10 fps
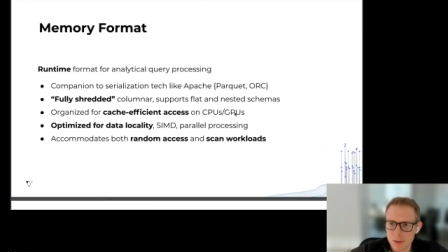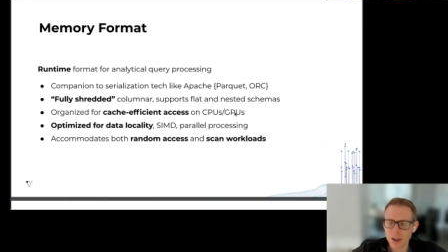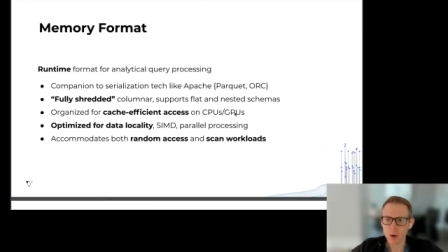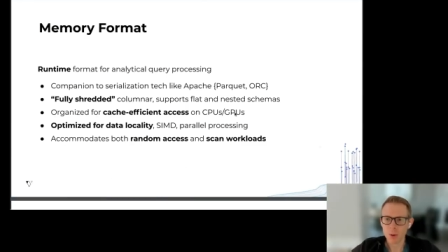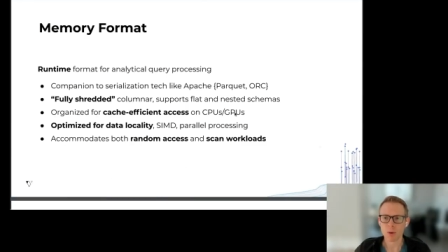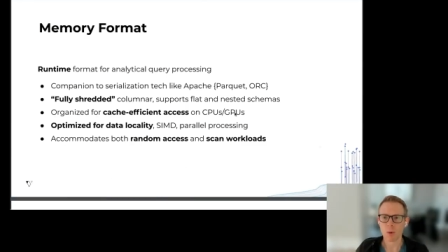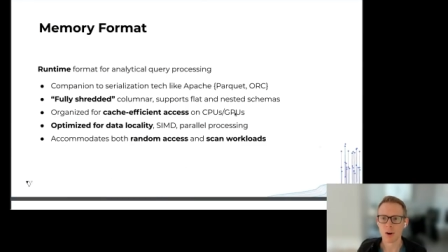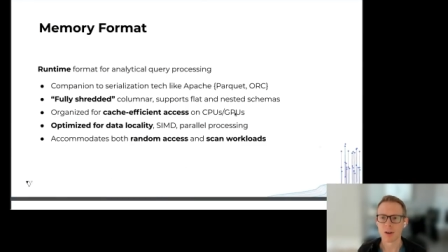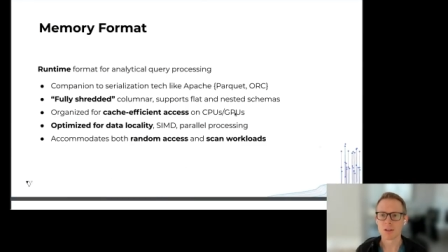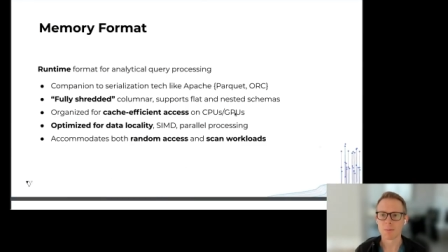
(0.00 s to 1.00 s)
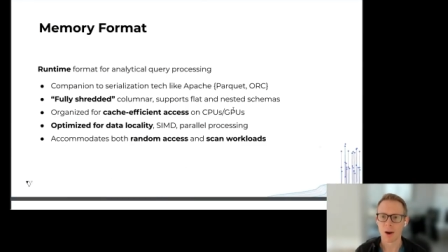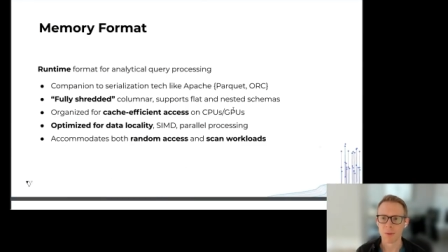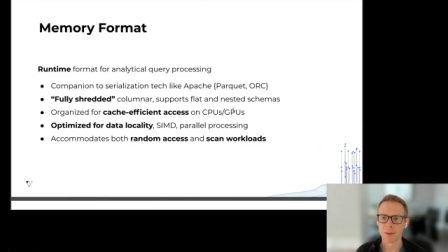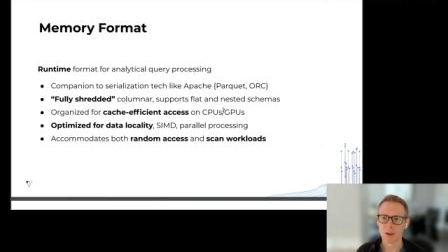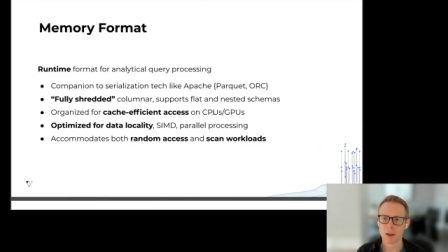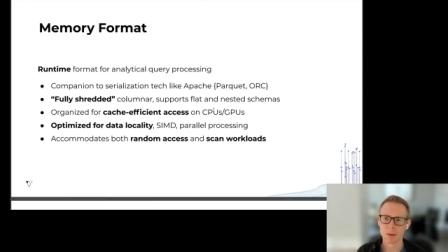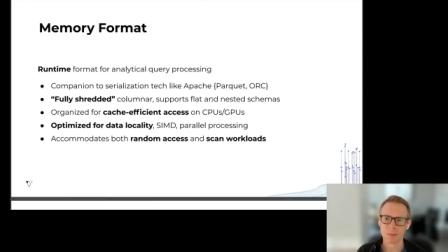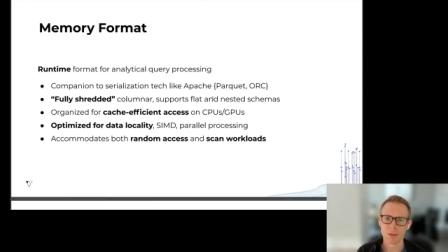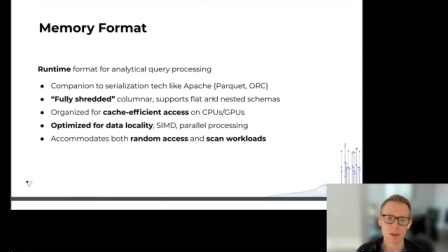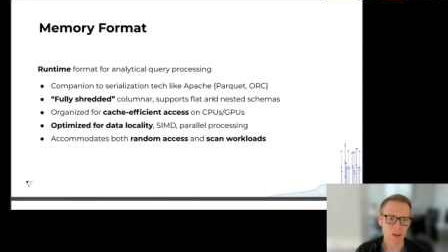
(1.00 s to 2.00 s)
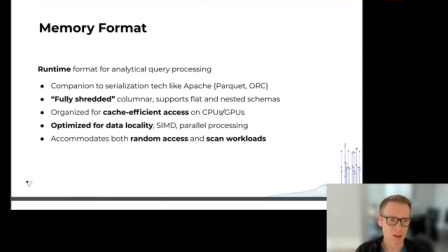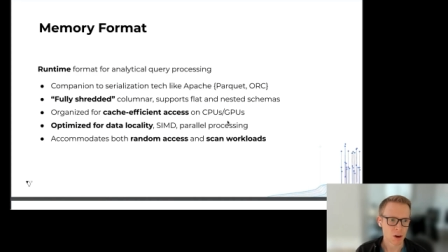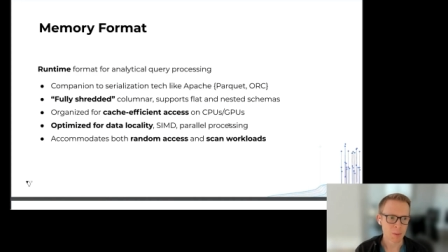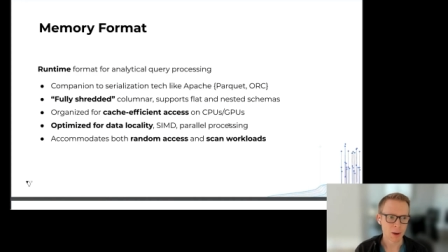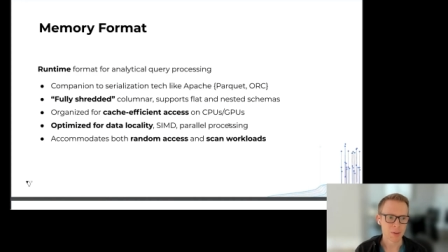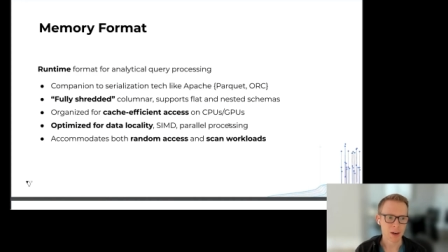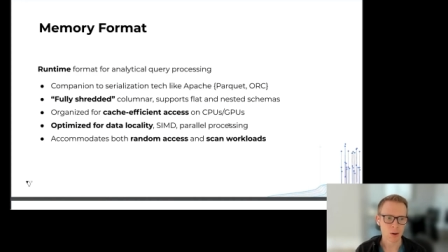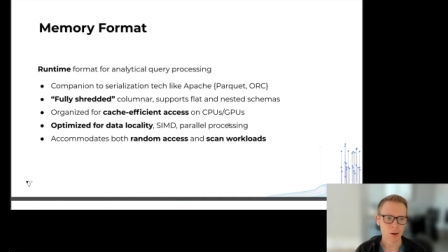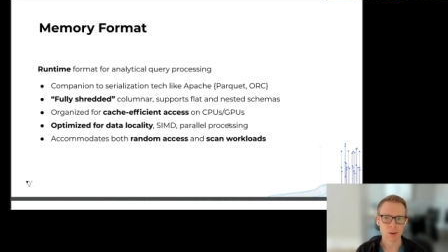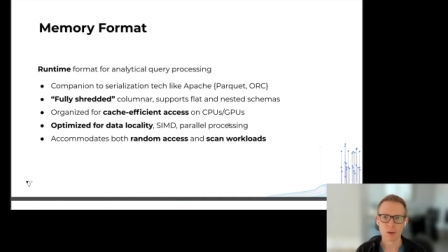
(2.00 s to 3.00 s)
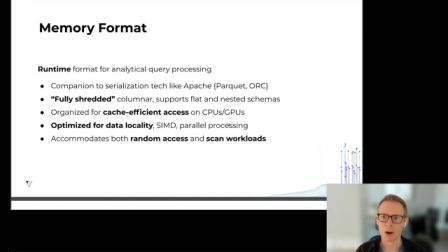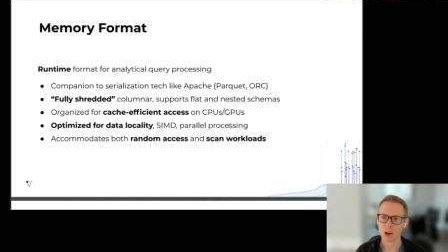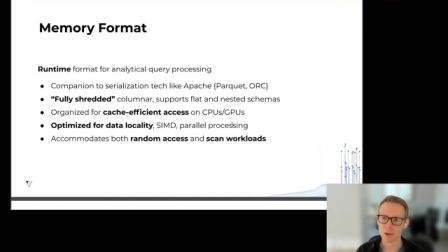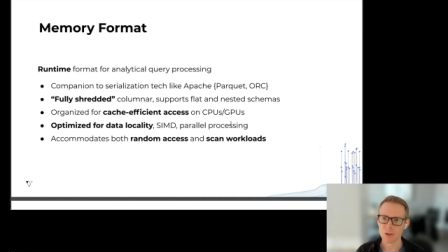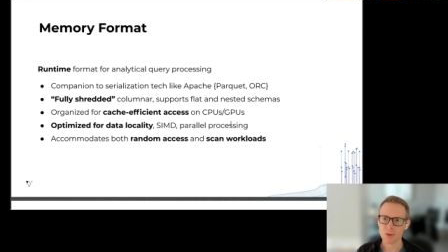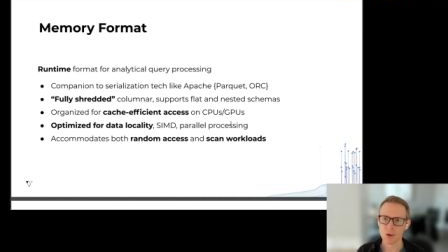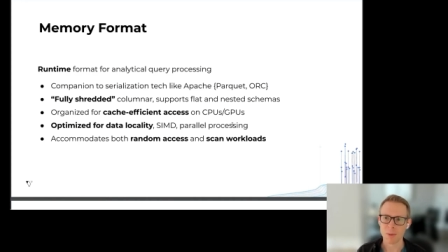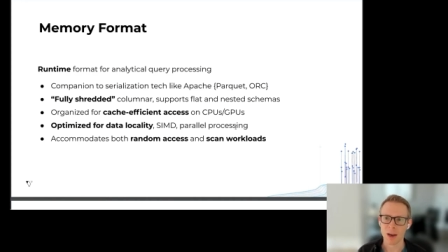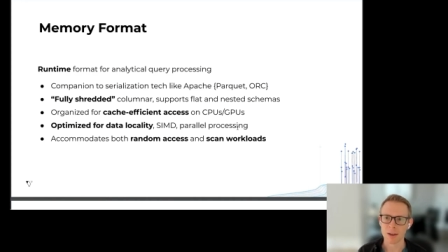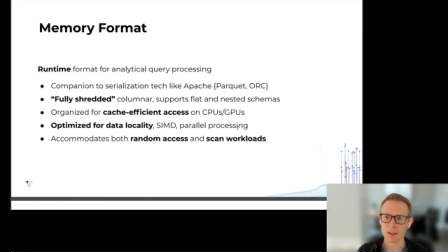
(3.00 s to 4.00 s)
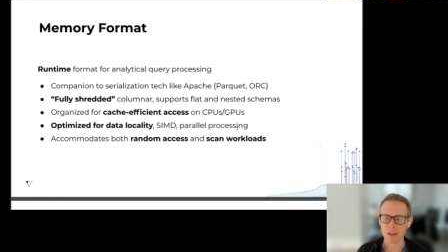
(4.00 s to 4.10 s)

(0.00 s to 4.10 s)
very quick words about the, uh, you know, about the Arrow columnar format.